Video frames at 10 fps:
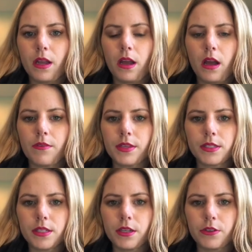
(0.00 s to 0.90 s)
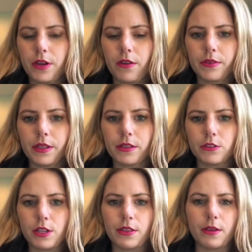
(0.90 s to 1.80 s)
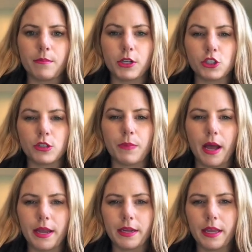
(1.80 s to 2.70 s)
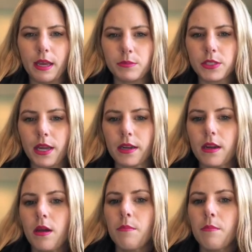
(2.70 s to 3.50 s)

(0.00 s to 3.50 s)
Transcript: obviously there's nothing much to buy at a campsite,